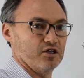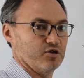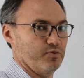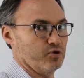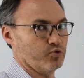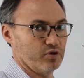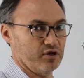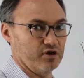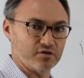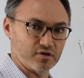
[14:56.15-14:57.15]
to build
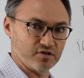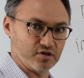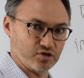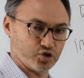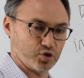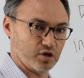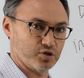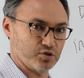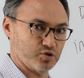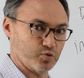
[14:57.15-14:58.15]
really interesting
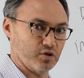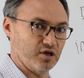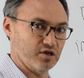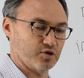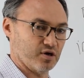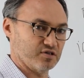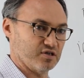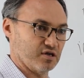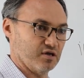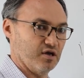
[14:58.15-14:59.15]
structures and really
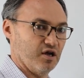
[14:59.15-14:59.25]
interesting